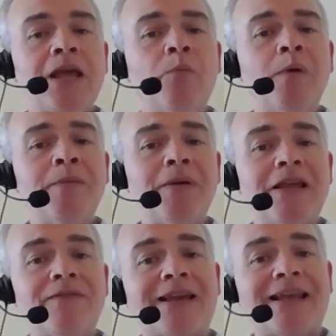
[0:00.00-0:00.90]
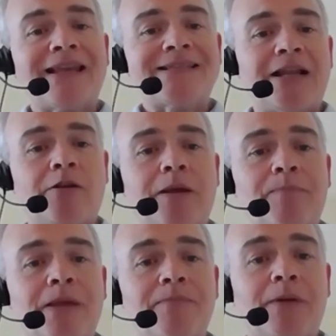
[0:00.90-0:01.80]
and we believe it can
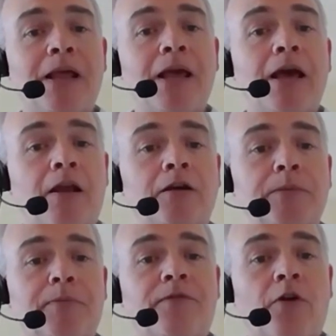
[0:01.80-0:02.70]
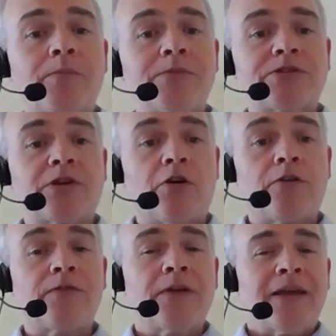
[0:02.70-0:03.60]
accelerate people along the performance
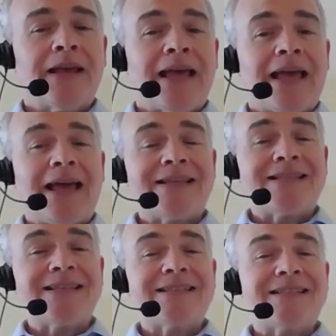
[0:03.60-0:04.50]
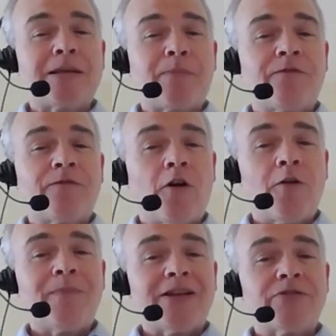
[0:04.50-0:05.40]
curve uh, to, to
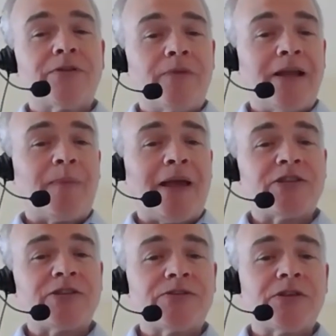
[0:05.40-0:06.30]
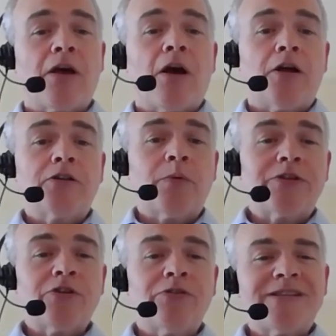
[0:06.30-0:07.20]
perform better in real patients, although we
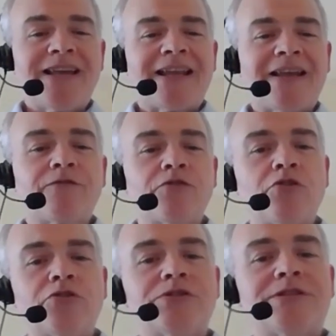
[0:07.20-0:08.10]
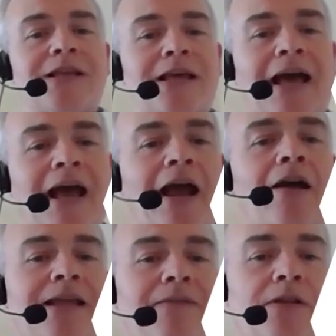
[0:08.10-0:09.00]
don't yet have good
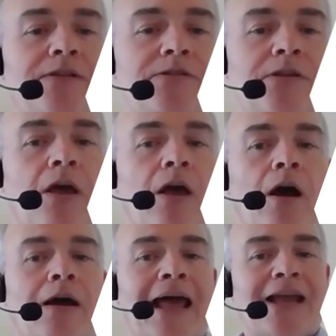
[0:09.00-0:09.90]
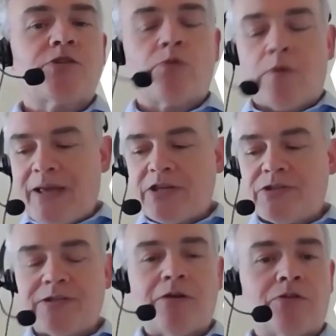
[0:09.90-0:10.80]
hard evidence on actual
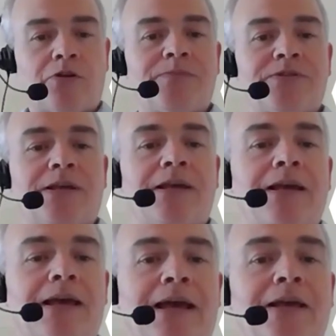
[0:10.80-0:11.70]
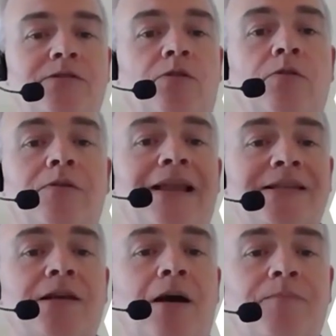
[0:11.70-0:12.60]
patient outcomes, uh, so
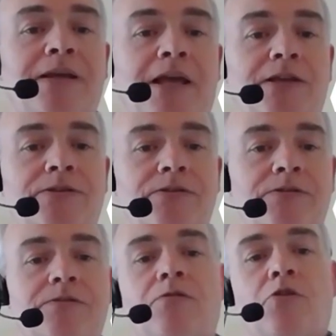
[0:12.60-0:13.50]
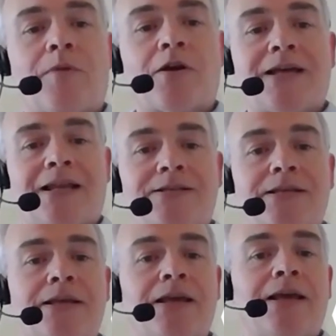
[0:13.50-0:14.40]
less complications, lower
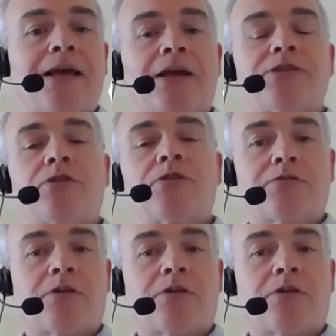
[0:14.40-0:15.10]
mortality, uh, shorter